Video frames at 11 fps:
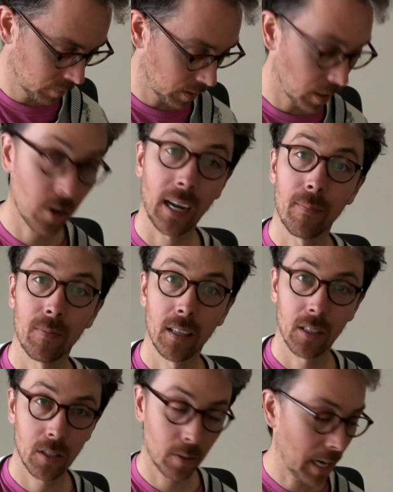Okay,
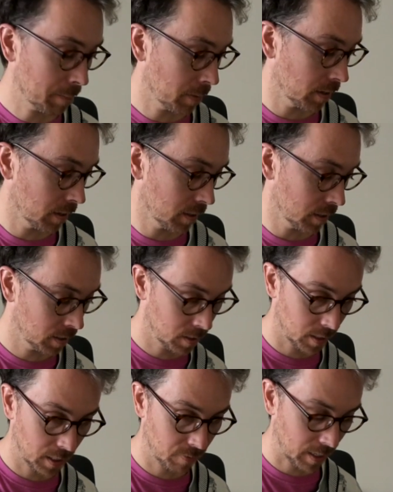so that part is the
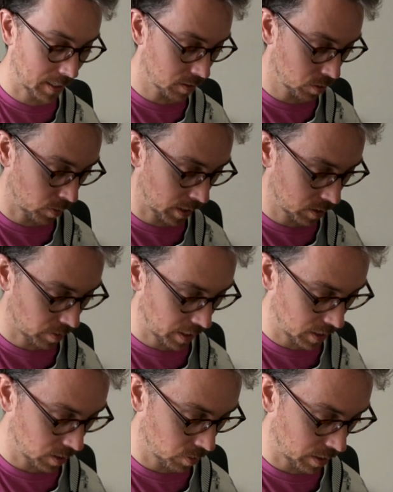E flat twice, right?
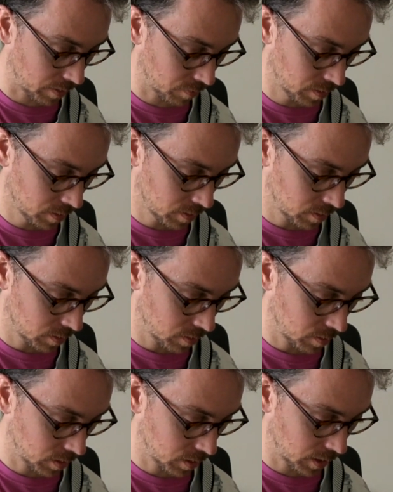And then you have
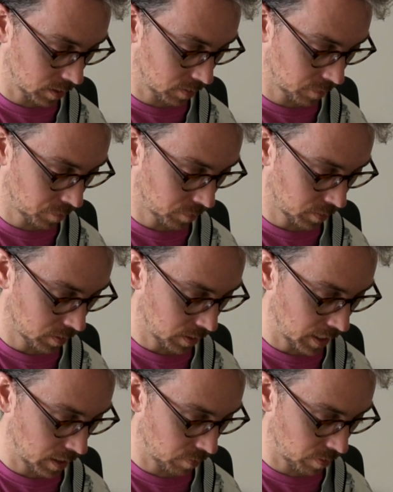this here,
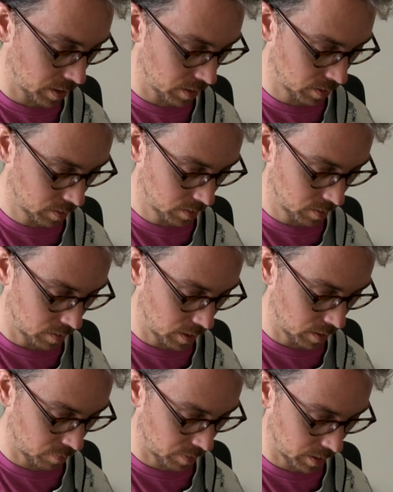8th fret,
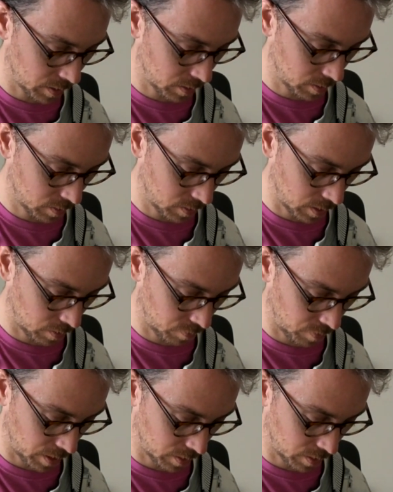8th fret, 10th fret,